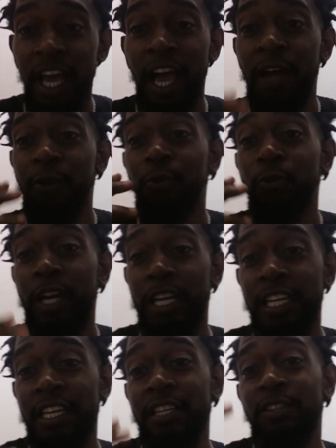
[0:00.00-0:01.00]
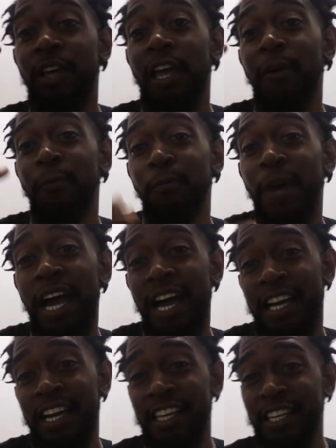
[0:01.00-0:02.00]
and ready to
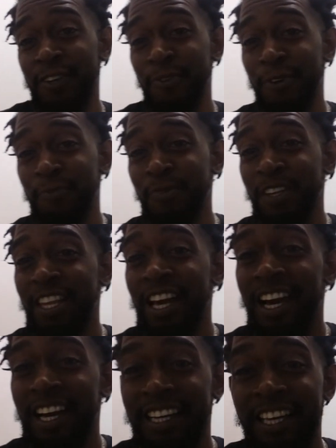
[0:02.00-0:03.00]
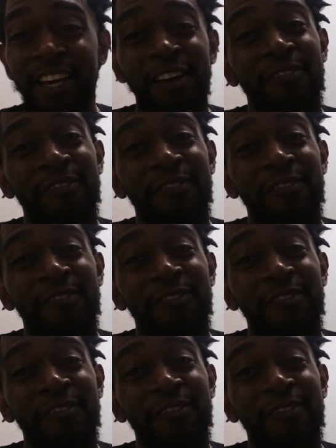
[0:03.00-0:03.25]
embark on it with me dog